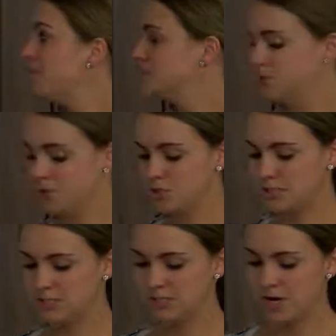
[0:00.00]
So just
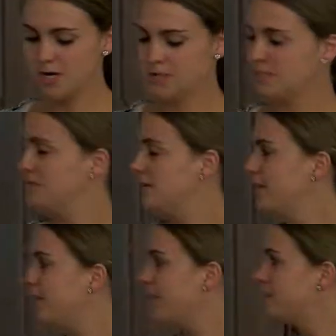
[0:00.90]
to start,
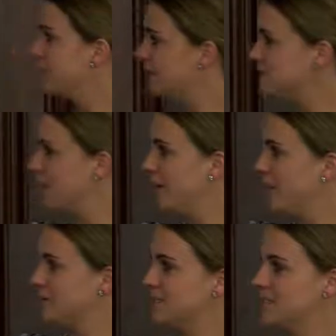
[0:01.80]
this is where I
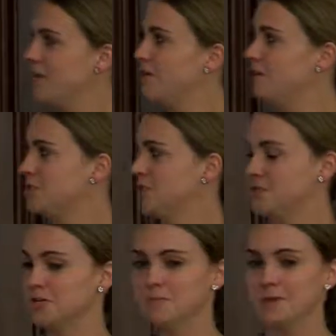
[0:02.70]
got to stay over
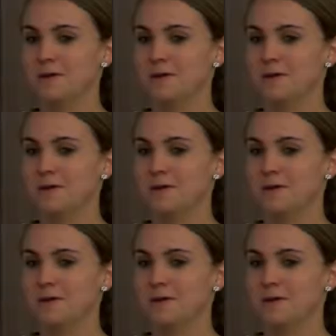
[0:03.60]
J-term.